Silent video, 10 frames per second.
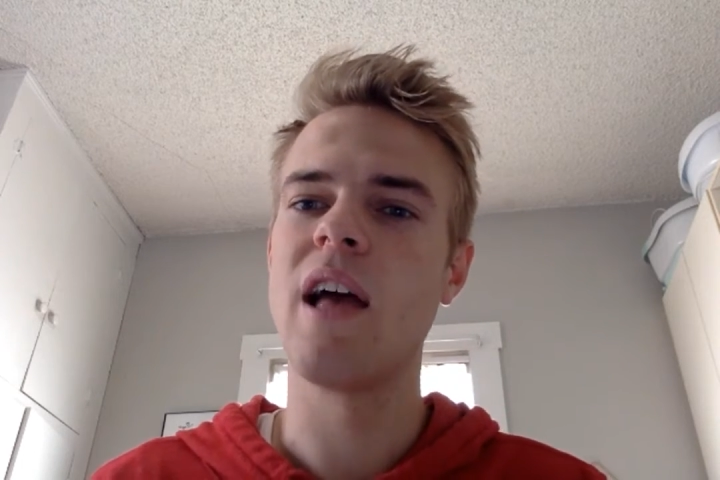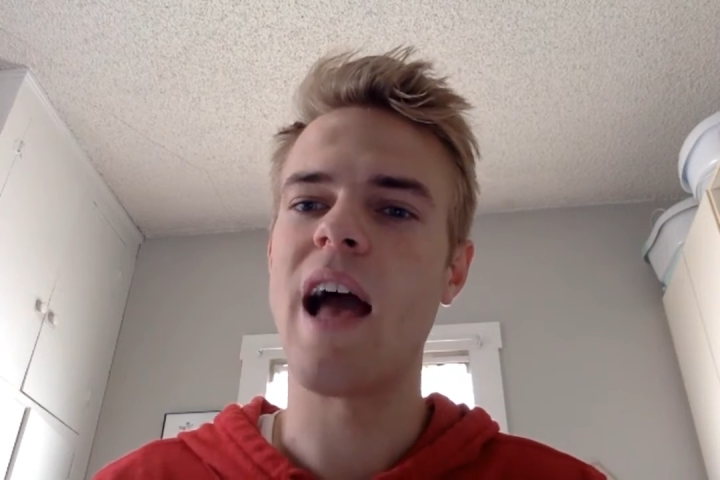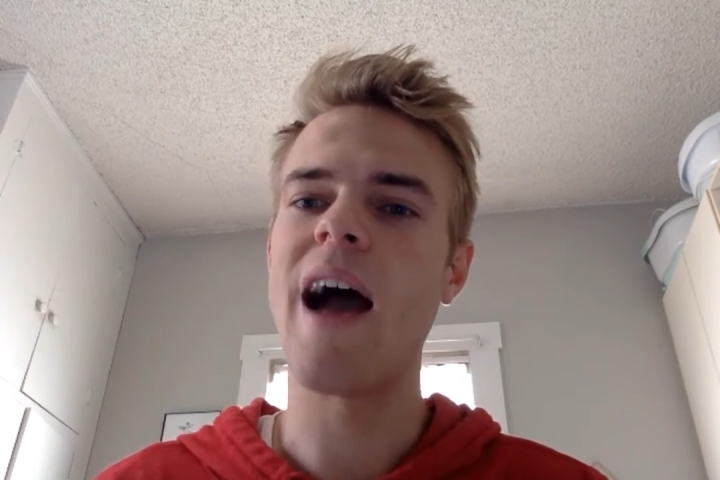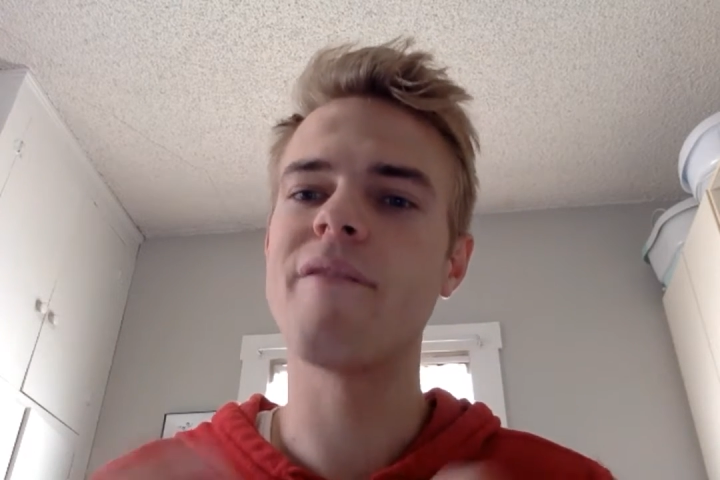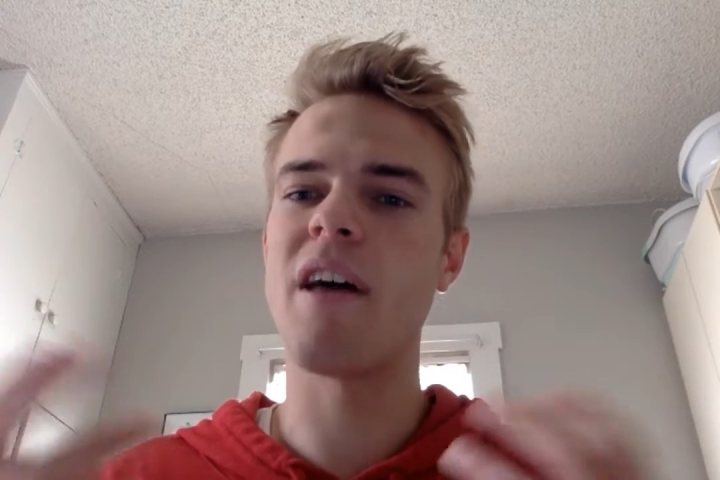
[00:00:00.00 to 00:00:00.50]

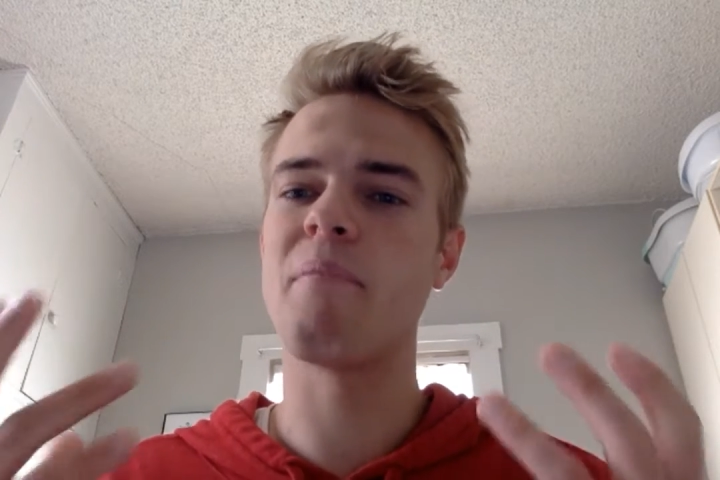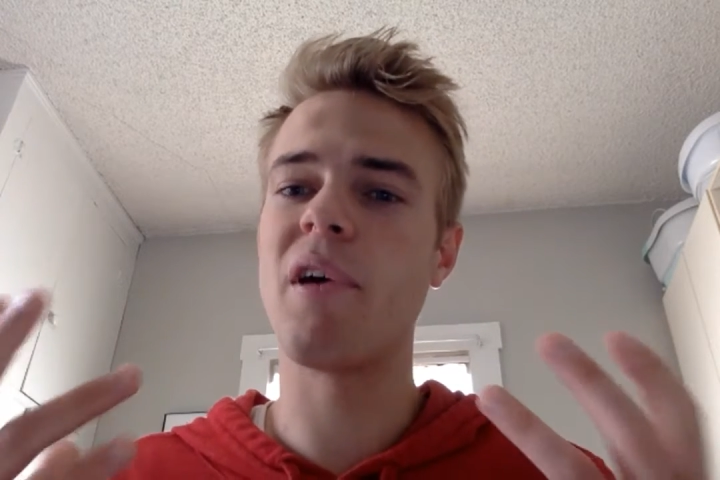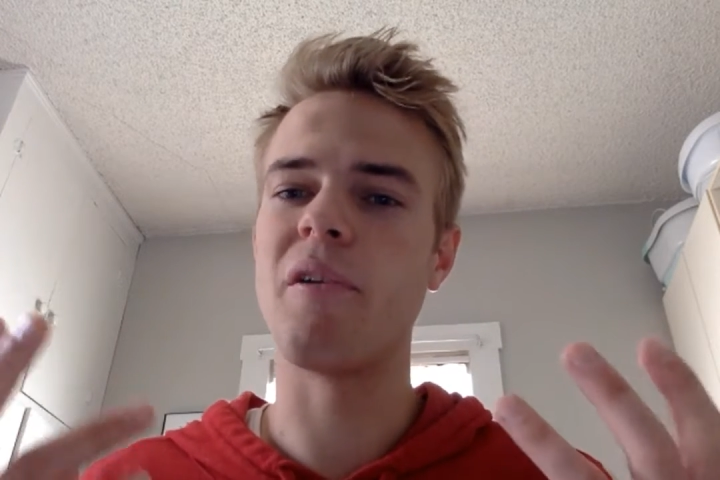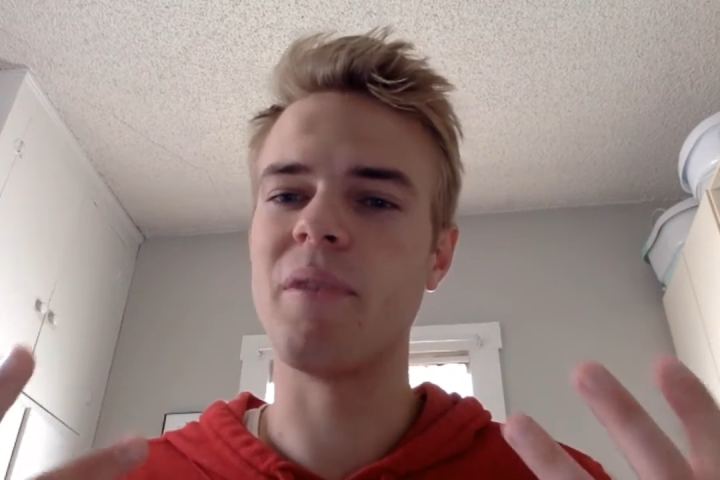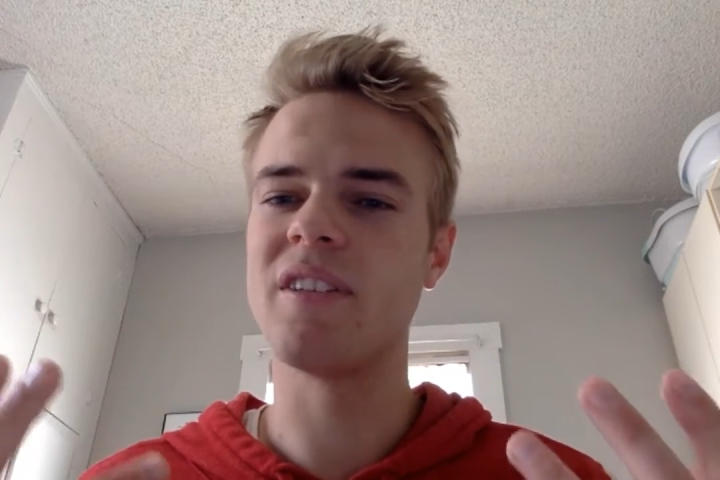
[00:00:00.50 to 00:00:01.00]
have that
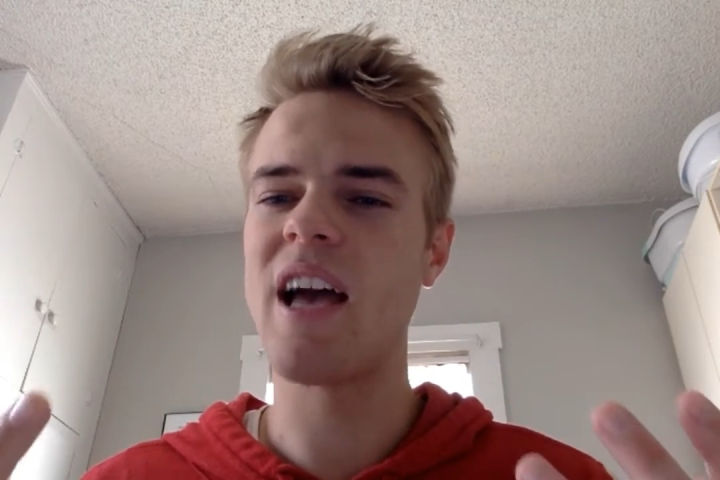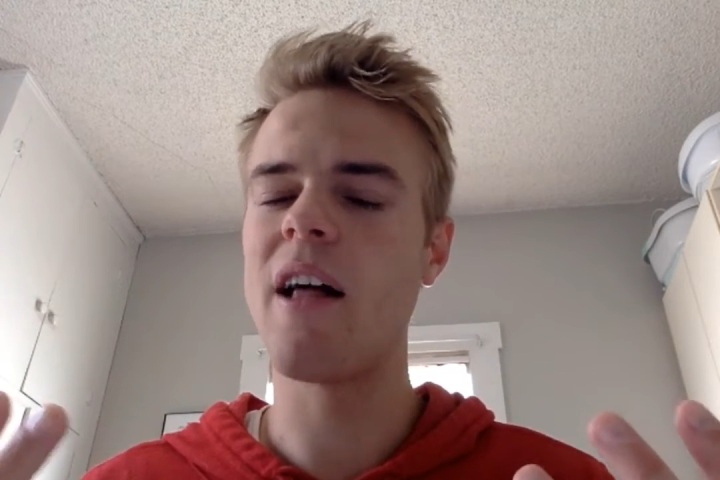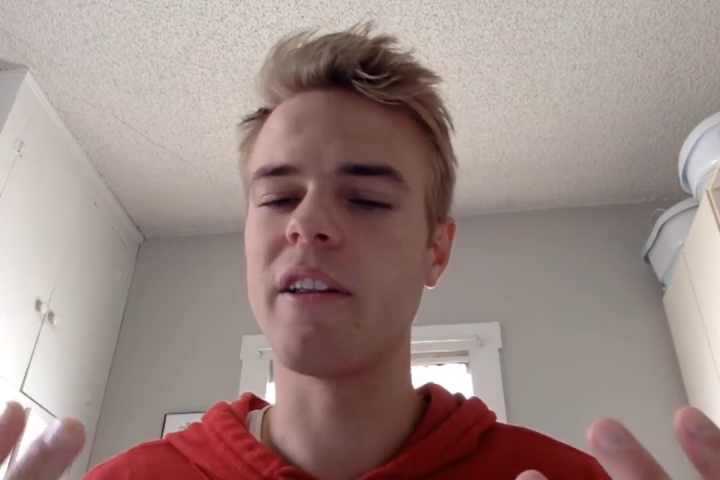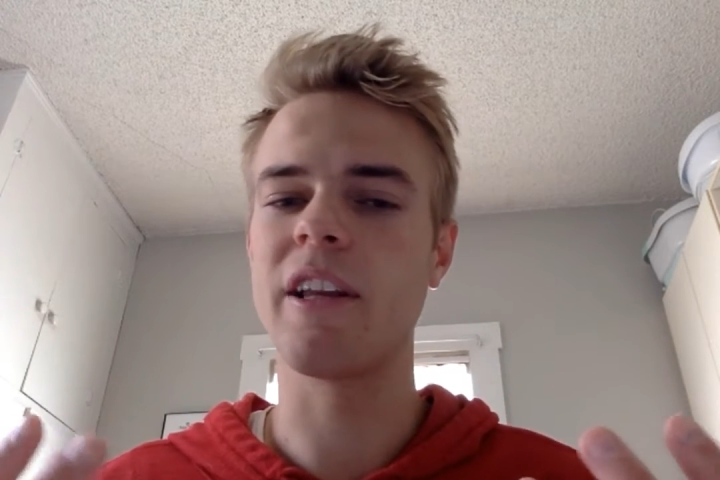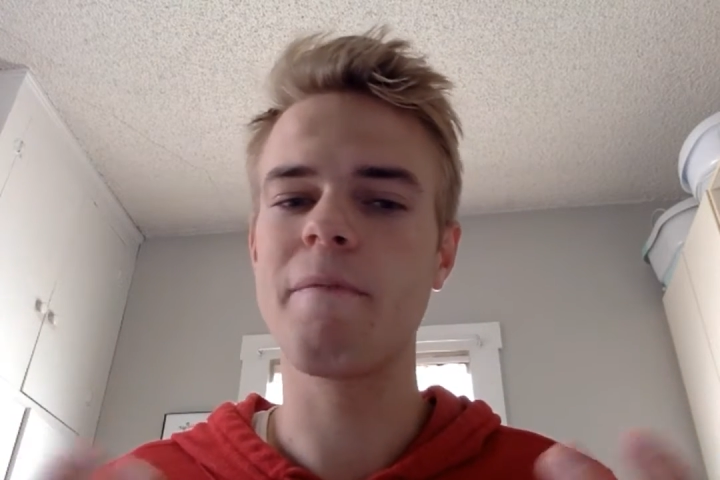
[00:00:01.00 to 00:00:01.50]
better
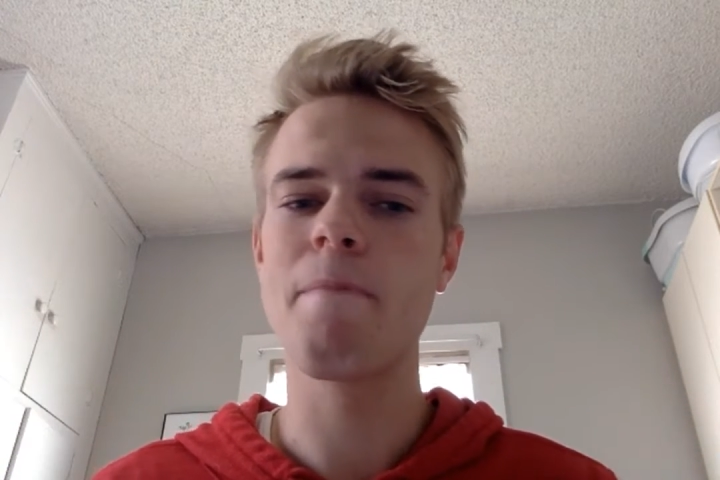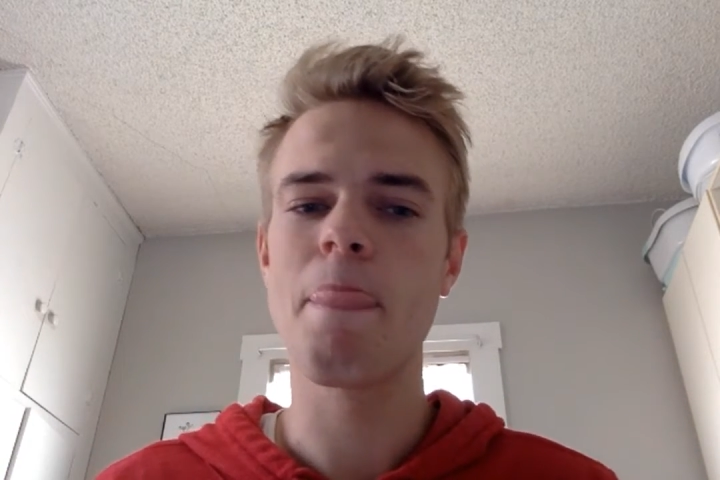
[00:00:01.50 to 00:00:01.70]
mentality.